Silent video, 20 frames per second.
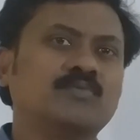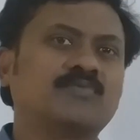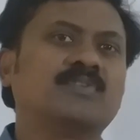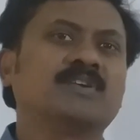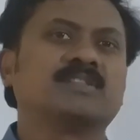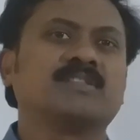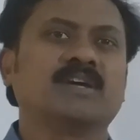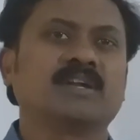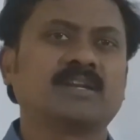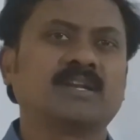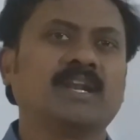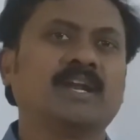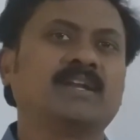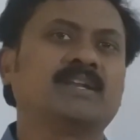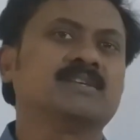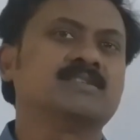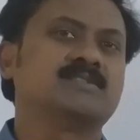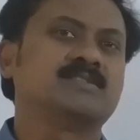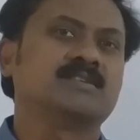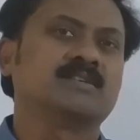for that let
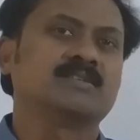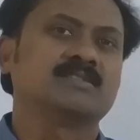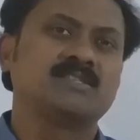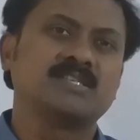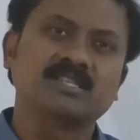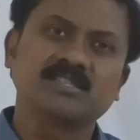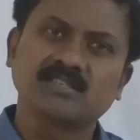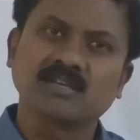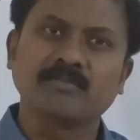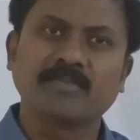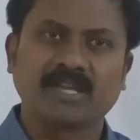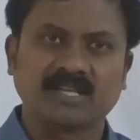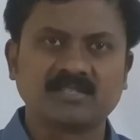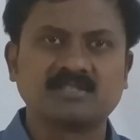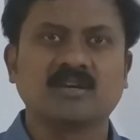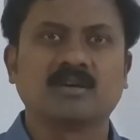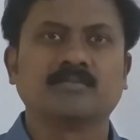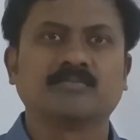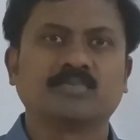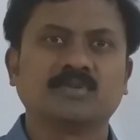us see some
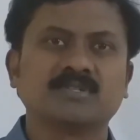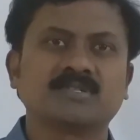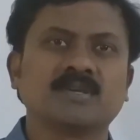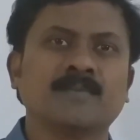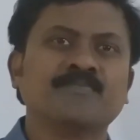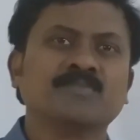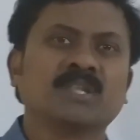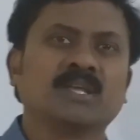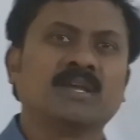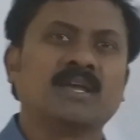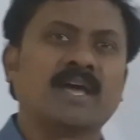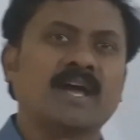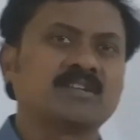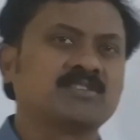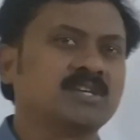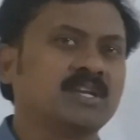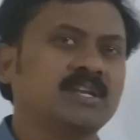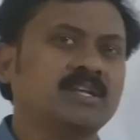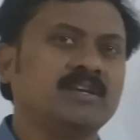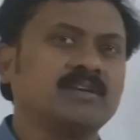examples.
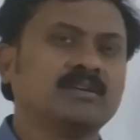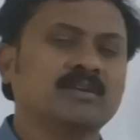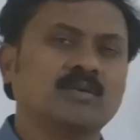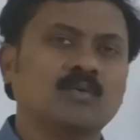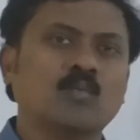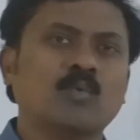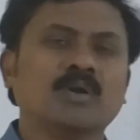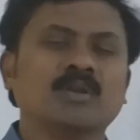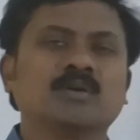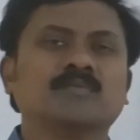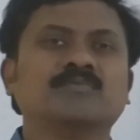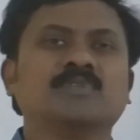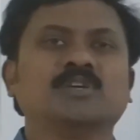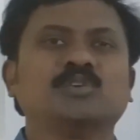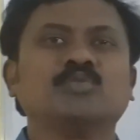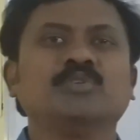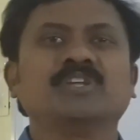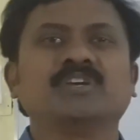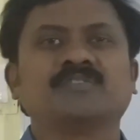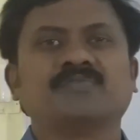Actually, one of the
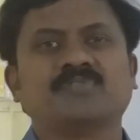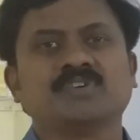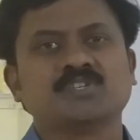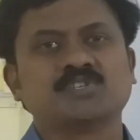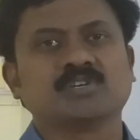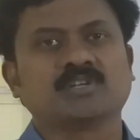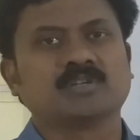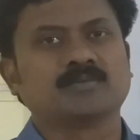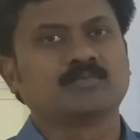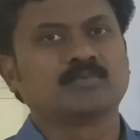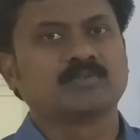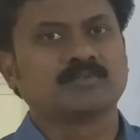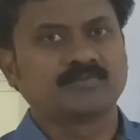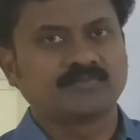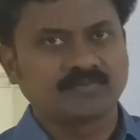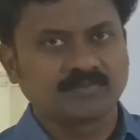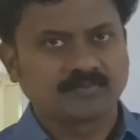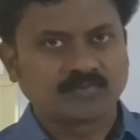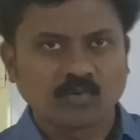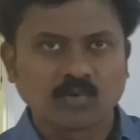unique feature about
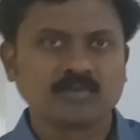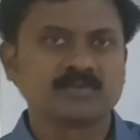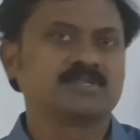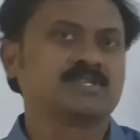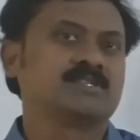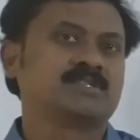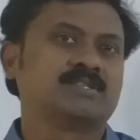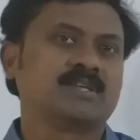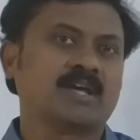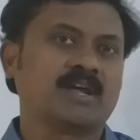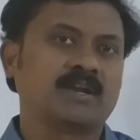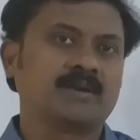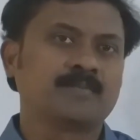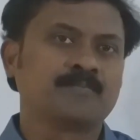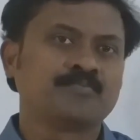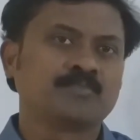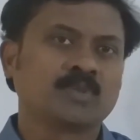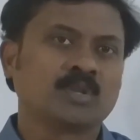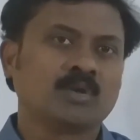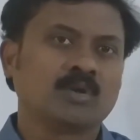force is that
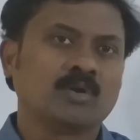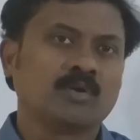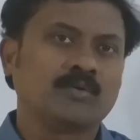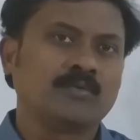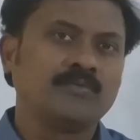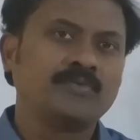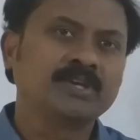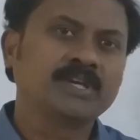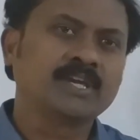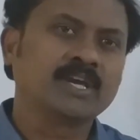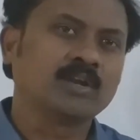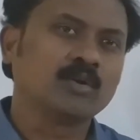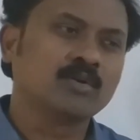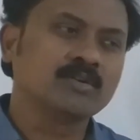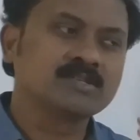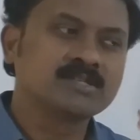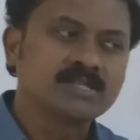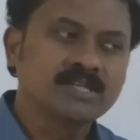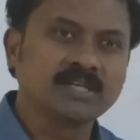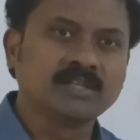we
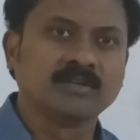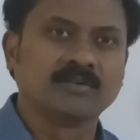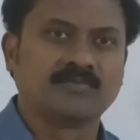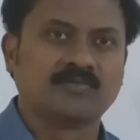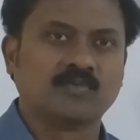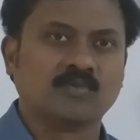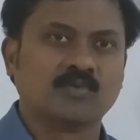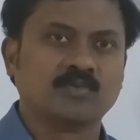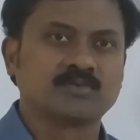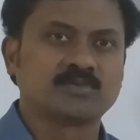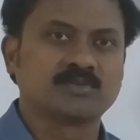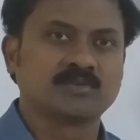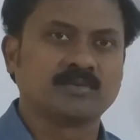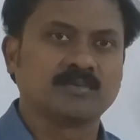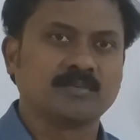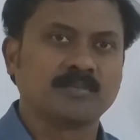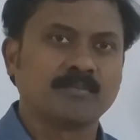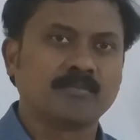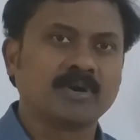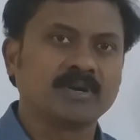cannot see the force,
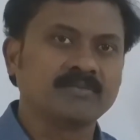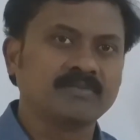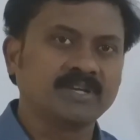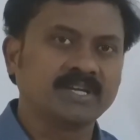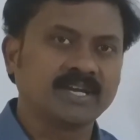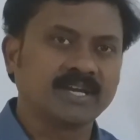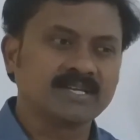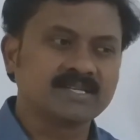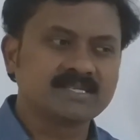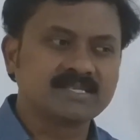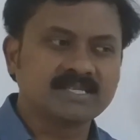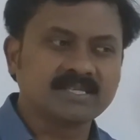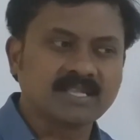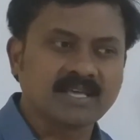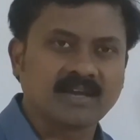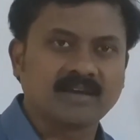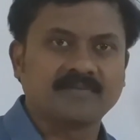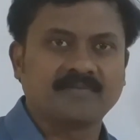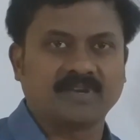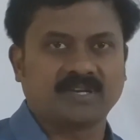but we can see the
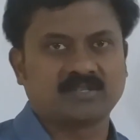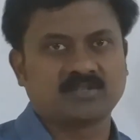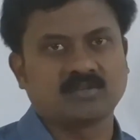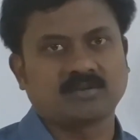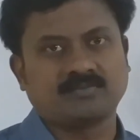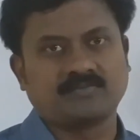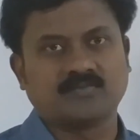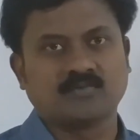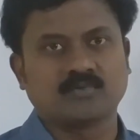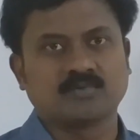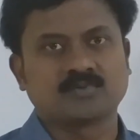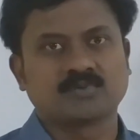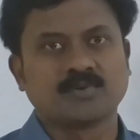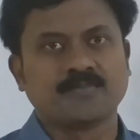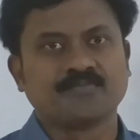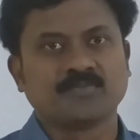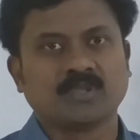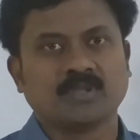effects of force.